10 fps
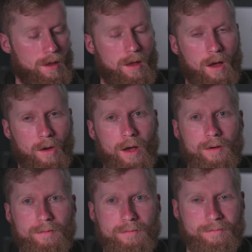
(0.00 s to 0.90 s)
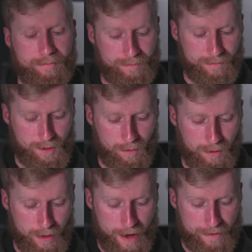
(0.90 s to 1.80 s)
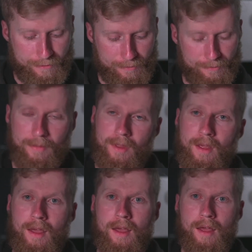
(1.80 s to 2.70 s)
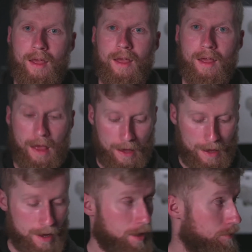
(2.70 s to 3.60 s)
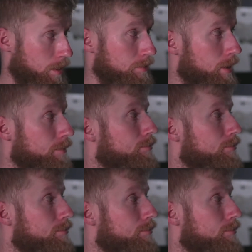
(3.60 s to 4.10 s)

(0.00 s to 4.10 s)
All right, so we're live. Are we live?